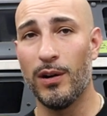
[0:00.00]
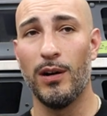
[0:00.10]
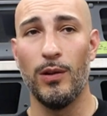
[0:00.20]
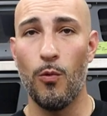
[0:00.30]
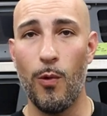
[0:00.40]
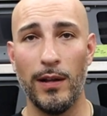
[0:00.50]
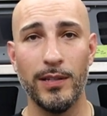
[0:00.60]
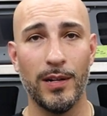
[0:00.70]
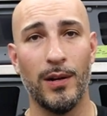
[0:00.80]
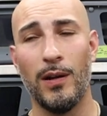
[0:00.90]
it all,
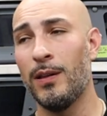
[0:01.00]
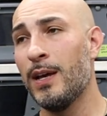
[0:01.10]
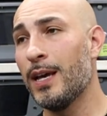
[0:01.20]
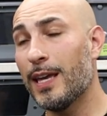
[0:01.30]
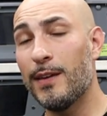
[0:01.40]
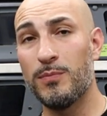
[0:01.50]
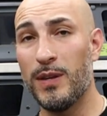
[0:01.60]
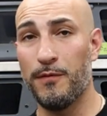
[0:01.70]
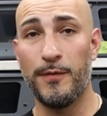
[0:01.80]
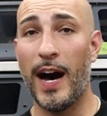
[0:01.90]
weld it all, gives
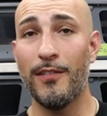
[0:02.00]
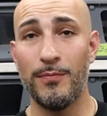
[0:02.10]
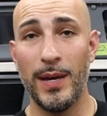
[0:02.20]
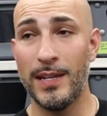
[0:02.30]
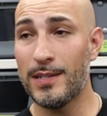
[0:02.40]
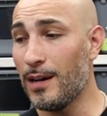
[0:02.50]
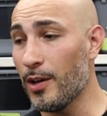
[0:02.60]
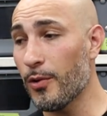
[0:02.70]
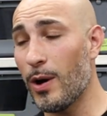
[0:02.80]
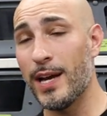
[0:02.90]
me five minutes.
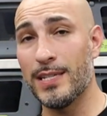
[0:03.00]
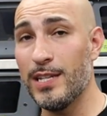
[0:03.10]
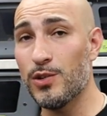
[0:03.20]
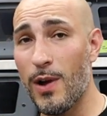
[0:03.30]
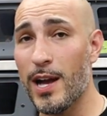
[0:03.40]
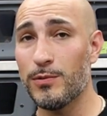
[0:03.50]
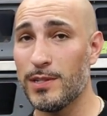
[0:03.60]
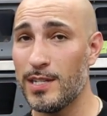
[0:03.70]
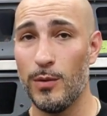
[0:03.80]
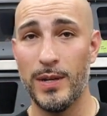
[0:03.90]
Otherwise, these racks
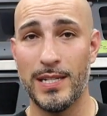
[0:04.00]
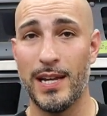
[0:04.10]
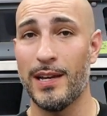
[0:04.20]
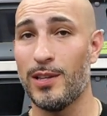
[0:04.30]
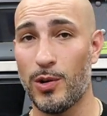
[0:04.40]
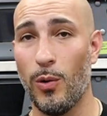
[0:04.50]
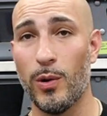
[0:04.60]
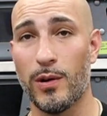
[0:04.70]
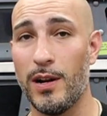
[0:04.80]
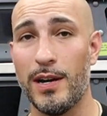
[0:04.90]
would still be sitting in the
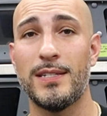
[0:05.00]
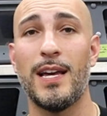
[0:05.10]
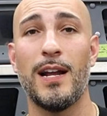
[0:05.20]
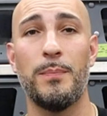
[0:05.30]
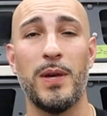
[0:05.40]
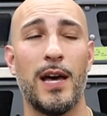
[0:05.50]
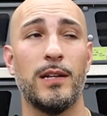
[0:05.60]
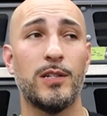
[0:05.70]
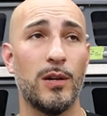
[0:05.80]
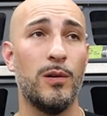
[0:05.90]
corner not set up
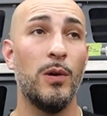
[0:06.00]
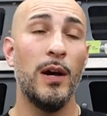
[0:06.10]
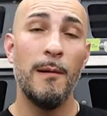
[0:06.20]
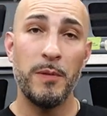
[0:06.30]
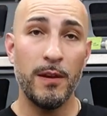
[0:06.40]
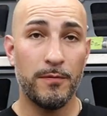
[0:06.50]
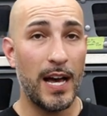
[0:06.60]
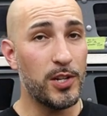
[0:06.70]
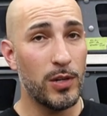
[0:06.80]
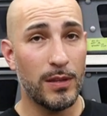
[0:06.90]
yet. So if
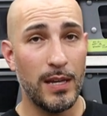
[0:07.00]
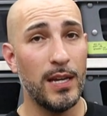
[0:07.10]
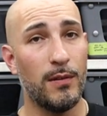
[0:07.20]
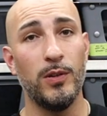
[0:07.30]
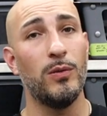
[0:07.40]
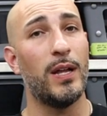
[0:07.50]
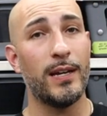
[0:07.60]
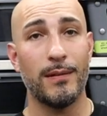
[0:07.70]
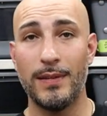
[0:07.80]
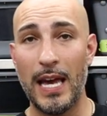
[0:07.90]
that's your thing, if you
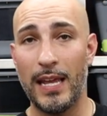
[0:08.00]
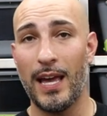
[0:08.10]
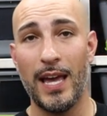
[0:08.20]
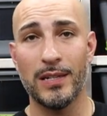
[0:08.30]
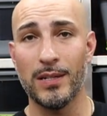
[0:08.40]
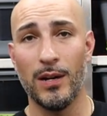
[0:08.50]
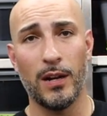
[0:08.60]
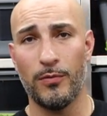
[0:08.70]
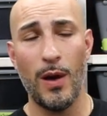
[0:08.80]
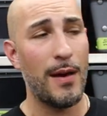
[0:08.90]
like getting
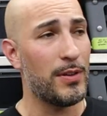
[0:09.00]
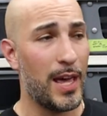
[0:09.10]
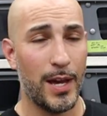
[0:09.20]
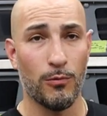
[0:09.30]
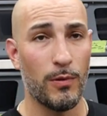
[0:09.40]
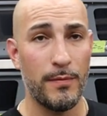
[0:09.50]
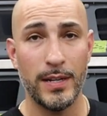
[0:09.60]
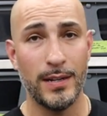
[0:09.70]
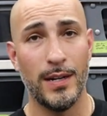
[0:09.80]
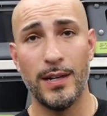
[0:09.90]
hands-on, if you have an air
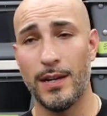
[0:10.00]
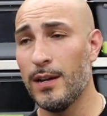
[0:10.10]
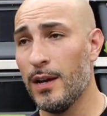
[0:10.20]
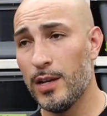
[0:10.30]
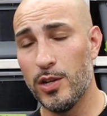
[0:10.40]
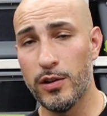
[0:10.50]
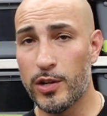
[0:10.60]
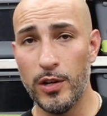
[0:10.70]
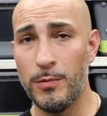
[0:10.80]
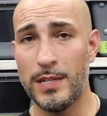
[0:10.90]
rivet gun and you're
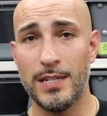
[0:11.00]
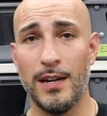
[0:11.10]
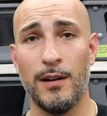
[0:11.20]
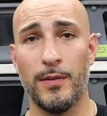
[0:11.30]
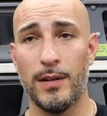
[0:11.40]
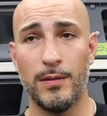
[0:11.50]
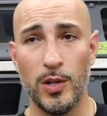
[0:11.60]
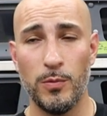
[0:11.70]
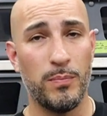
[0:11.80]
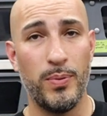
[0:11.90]
good with stuff and
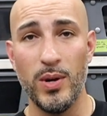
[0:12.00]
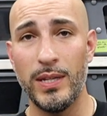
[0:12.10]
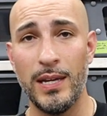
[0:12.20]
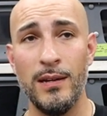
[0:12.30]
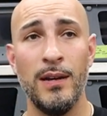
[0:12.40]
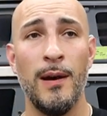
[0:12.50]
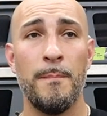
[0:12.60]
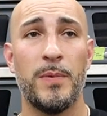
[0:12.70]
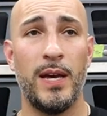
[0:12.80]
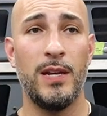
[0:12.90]
good with building
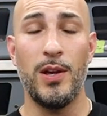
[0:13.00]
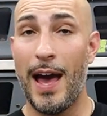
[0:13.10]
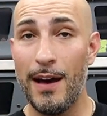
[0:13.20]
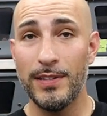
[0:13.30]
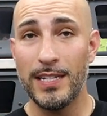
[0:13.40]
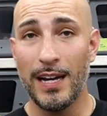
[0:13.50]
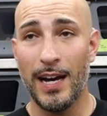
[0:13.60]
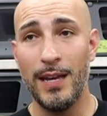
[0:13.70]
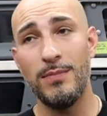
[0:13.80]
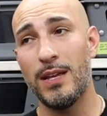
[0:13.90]
and you have the
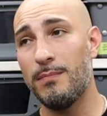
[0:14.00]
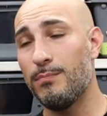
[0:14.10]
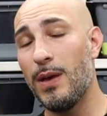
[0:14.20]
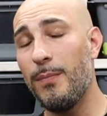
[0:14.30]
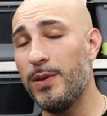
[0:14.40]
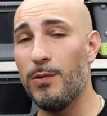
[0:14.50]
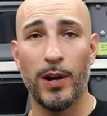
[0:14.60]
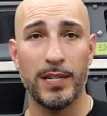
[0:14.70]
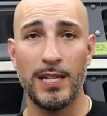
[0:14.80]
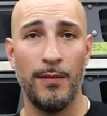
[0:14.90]
time, then maybe you
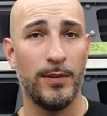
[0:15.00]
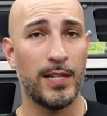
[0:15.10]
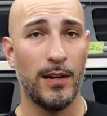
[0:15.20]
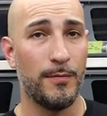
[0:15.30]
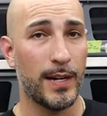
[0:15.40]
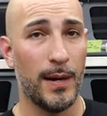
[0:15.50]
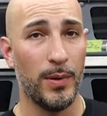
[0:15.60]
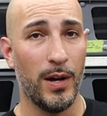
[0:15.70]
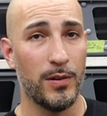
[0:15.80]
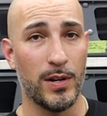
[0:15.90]
want to save yourself a
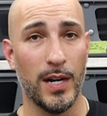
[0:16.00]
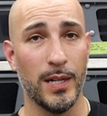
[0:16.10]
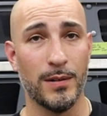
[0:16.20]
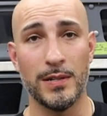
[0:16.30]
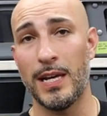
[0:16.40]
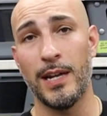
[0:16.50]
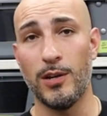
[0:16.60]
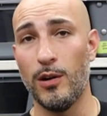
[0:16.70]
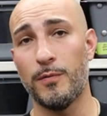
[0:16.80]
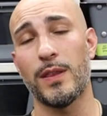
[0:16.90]
couple hundred dollars
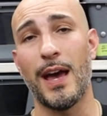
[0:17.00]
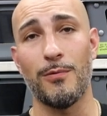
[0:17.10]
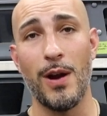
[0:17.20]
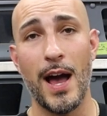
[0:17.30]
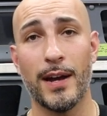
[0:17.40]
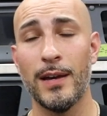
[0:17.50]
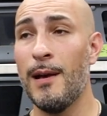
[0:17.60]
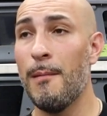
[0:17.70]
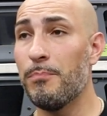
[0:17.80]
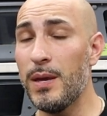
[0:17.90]
and go for that rack.
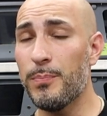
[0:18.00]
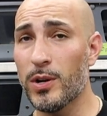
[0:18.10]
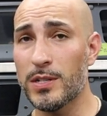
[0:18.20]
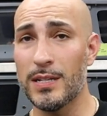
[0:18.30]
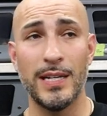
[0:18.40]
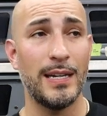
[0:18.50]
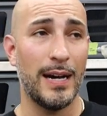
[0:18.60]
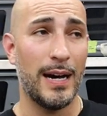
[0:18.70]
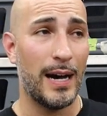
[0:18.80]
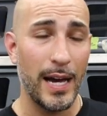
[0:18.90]
Me
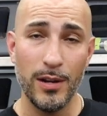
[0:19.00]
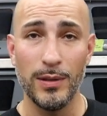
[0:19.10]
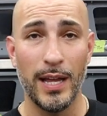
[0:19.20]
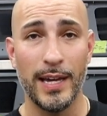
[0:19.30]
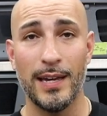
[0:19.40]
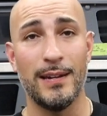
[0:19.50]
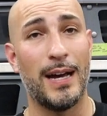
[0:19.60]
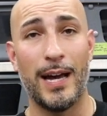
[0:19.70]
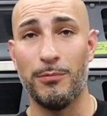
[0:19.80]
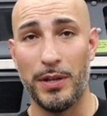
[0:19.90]
personally, I don't like it.
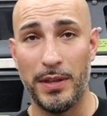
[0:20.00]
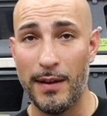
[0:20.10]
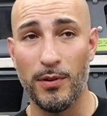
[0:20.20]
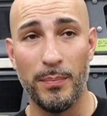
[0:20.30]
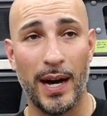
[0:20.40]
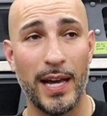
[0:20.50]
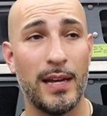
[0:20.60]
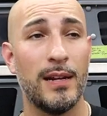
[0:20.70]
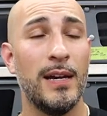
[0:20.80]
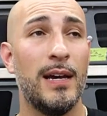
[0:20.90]
I will never buy
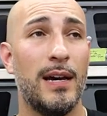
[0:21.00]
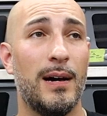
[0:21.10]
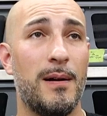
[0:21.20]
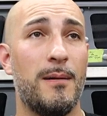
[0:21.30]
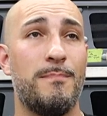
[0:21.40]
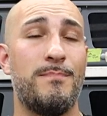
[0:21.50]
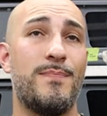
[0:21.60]
it. Uh,